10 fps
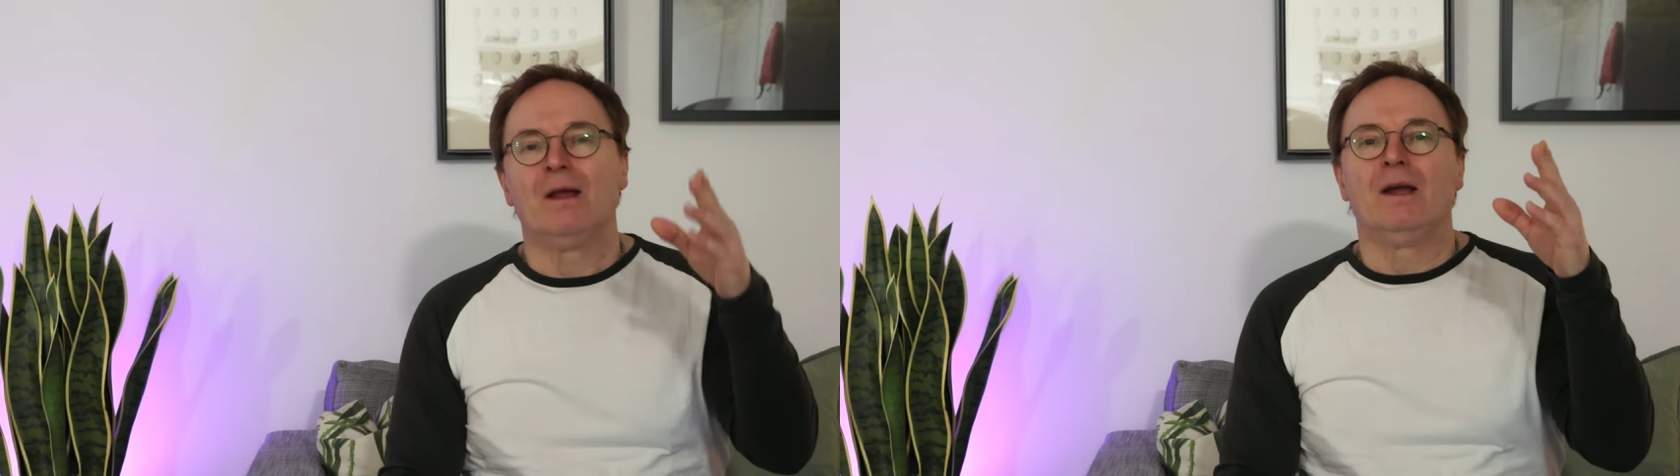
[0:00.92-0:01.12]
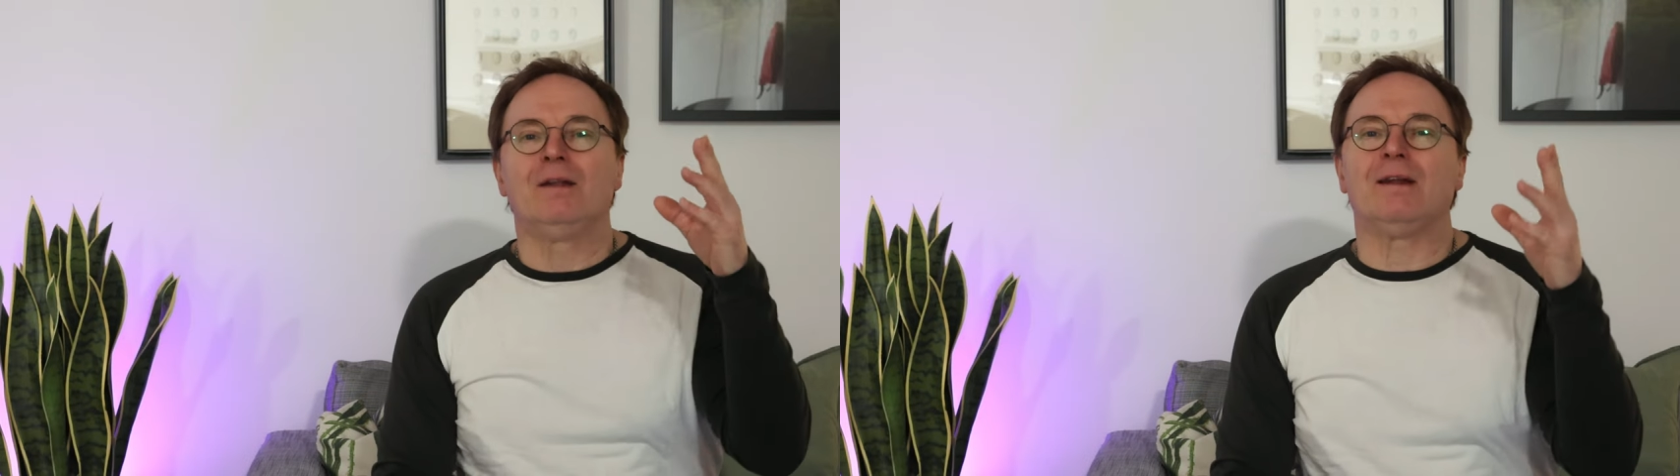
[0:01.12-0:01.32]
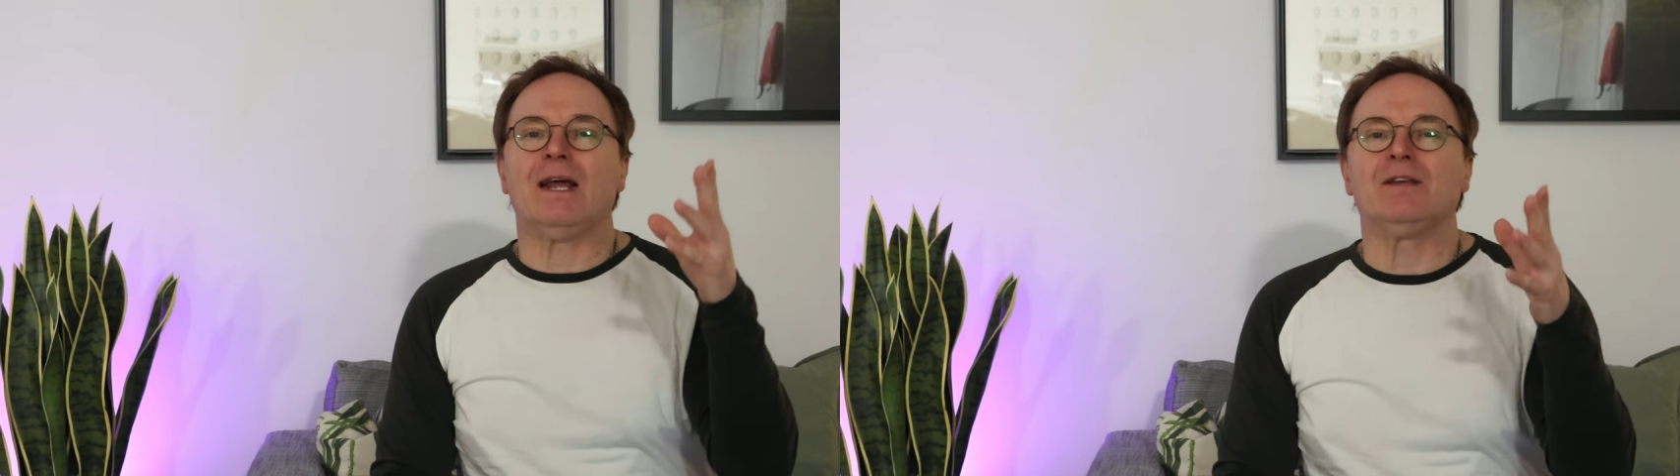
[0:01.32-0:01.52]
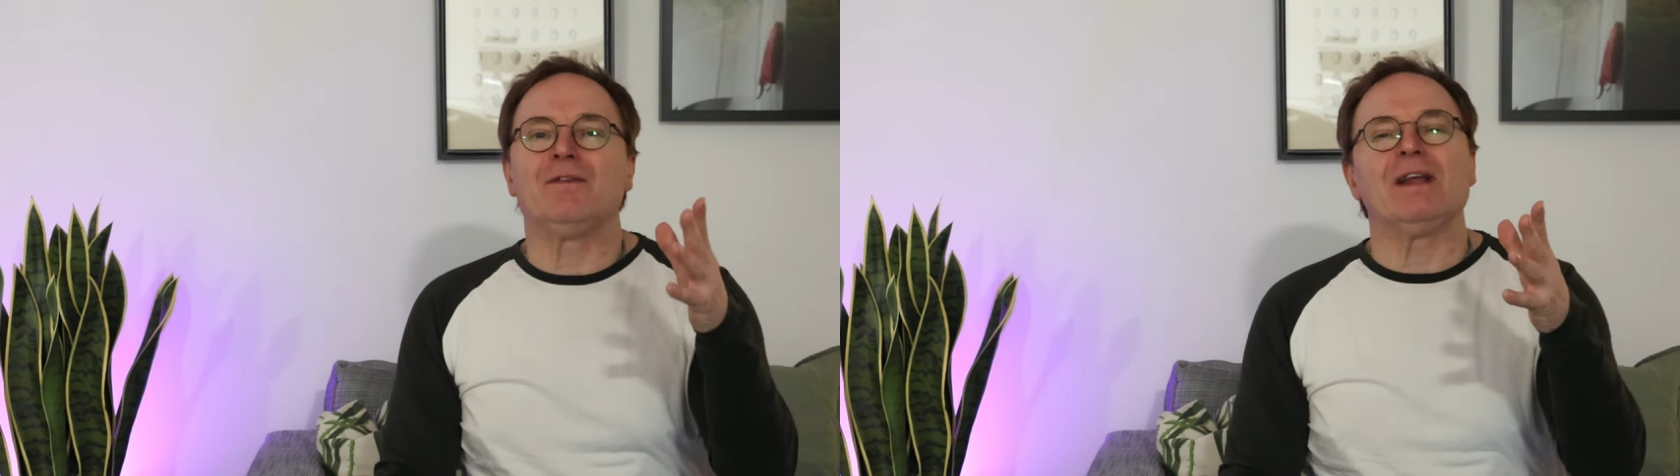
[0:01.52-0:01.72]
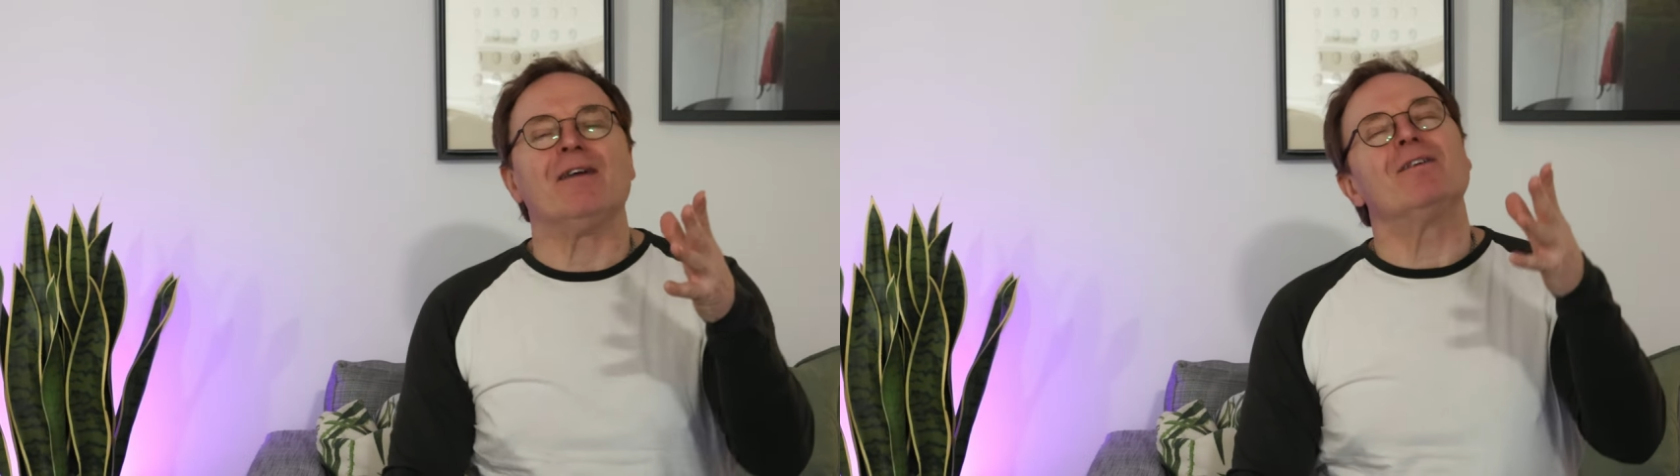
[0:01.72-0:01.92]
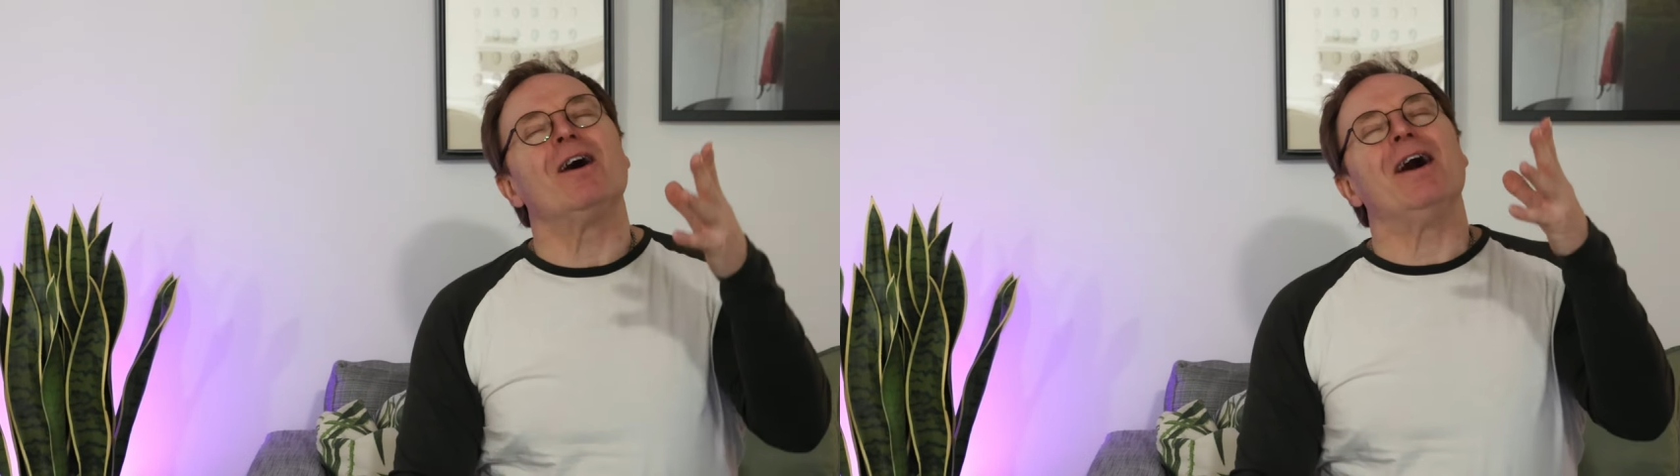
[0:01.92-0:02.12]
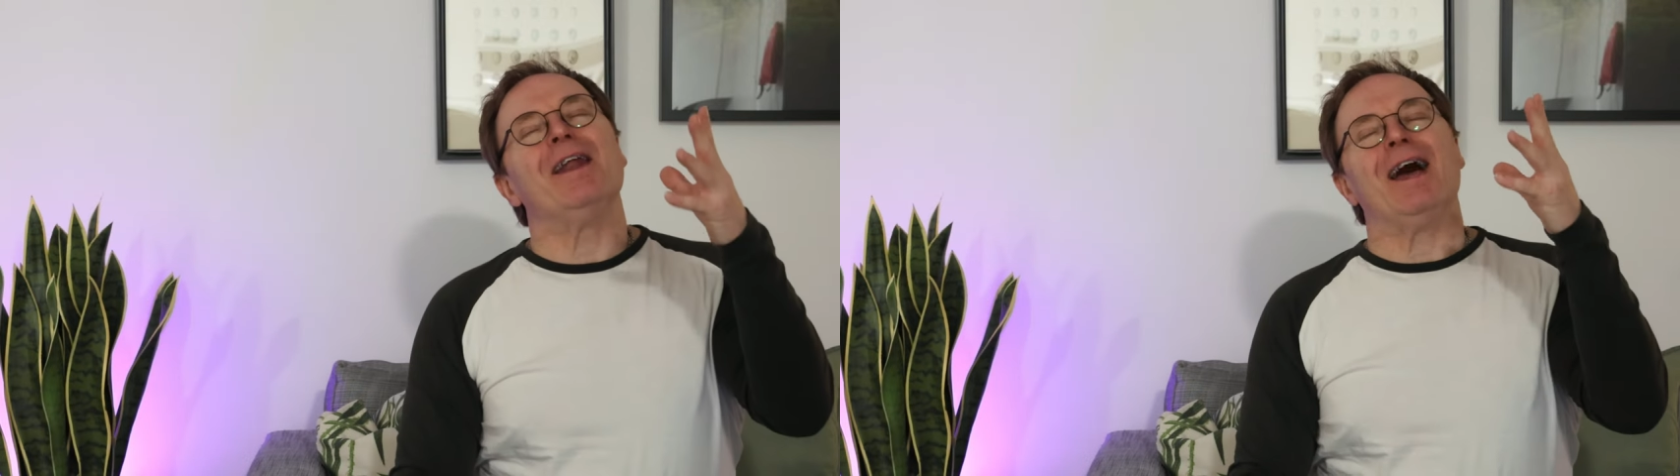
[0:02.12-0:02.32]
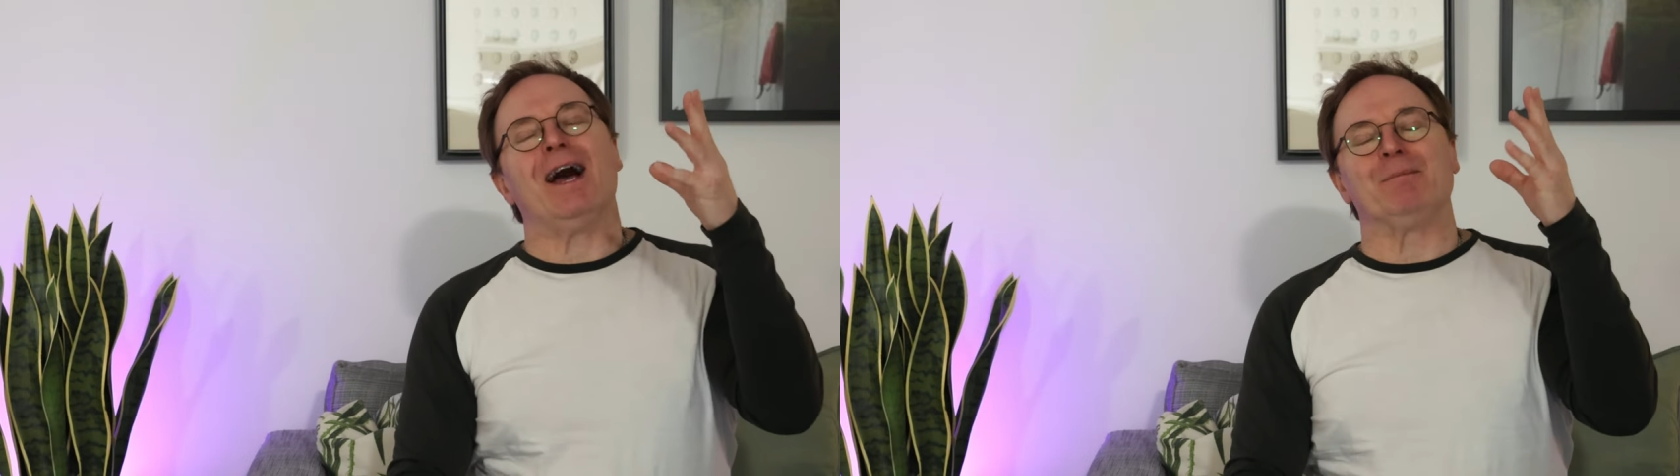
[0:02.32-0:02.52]
In today's video I've got
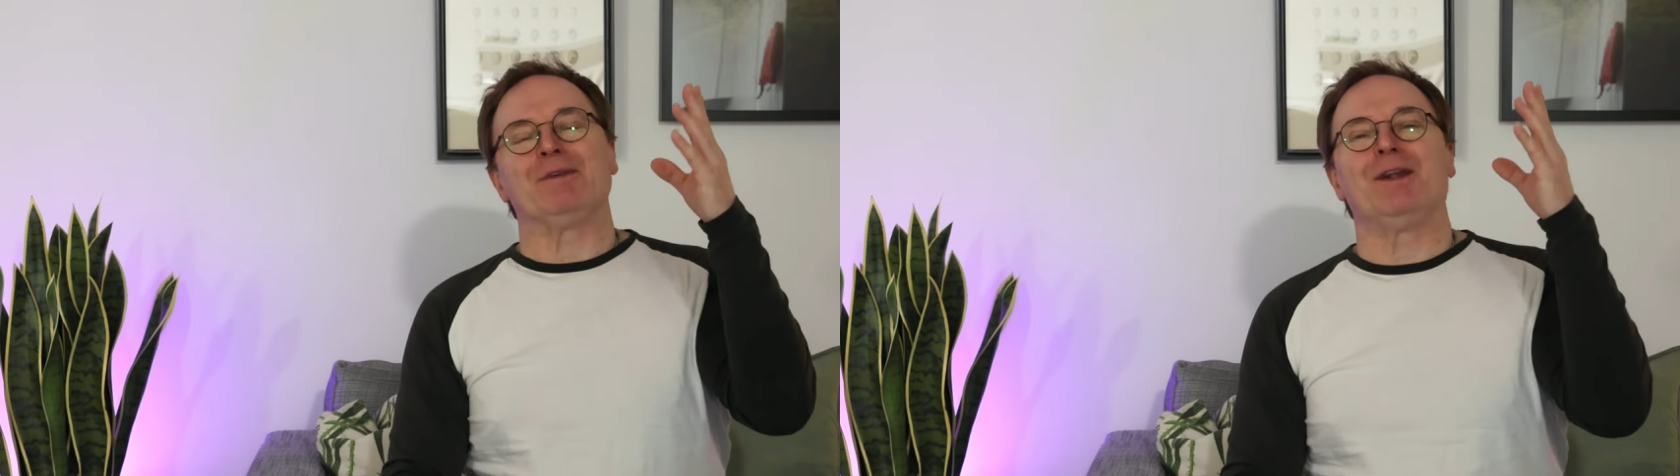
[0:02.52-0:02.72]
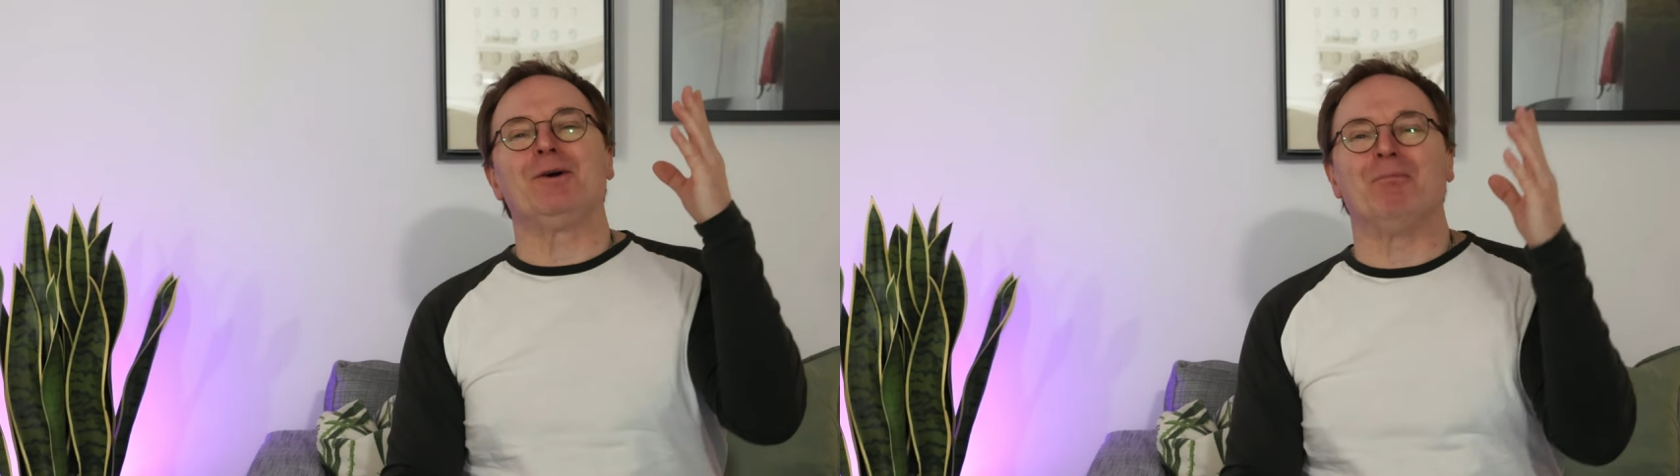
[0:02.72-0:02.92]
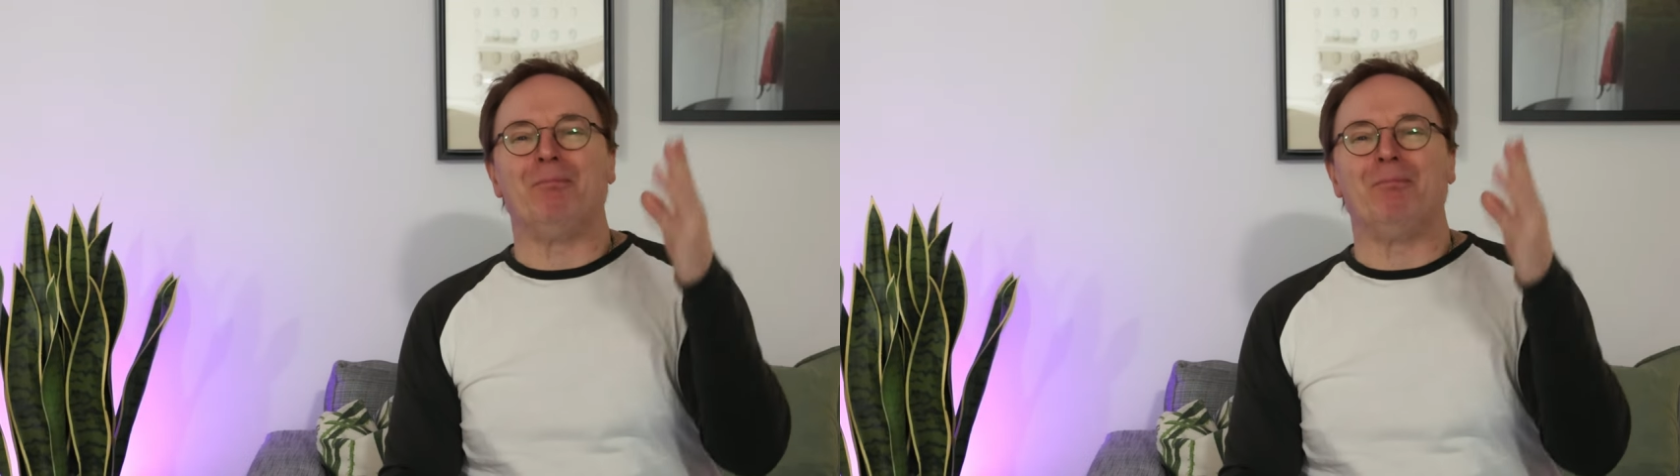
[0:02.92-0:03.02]
an absolute